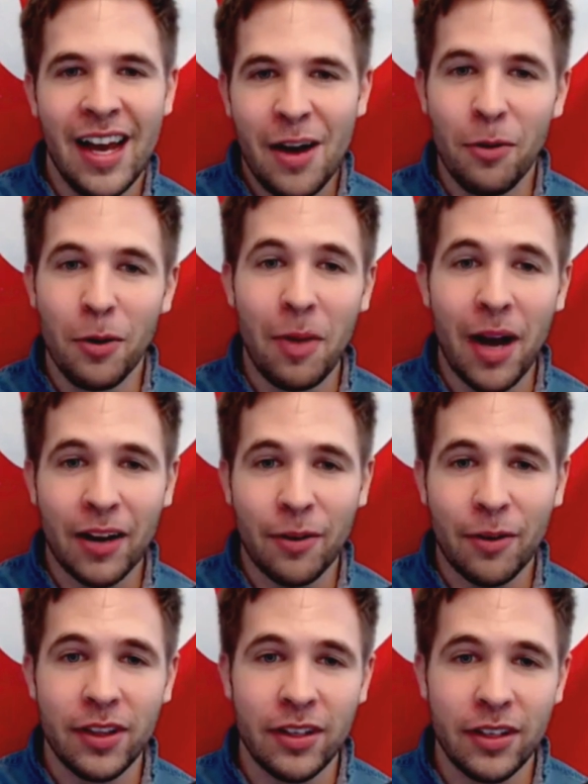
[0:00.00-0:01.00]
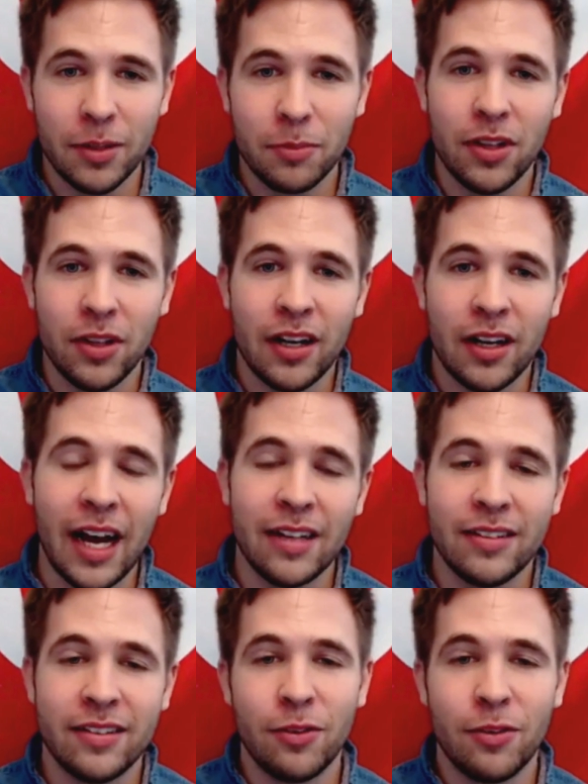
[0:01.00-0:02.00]
We're back with another
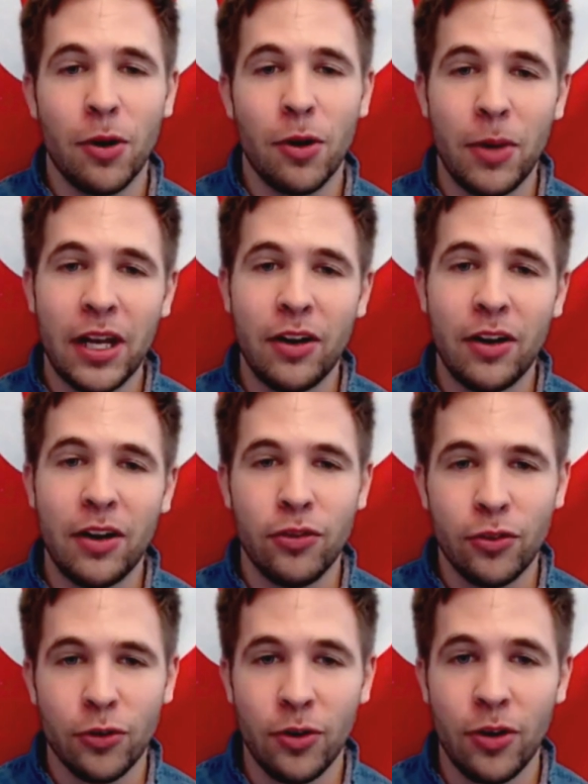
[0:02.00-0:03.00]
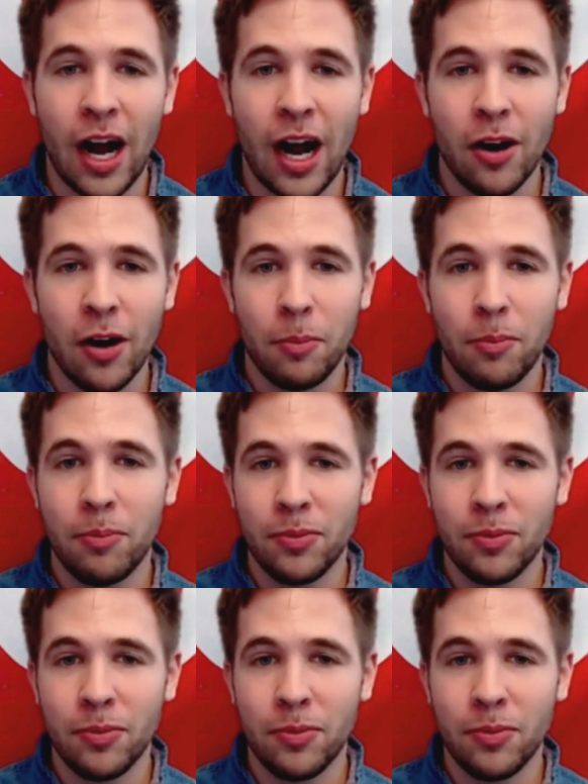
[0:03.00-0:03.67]
blogcast where we go through our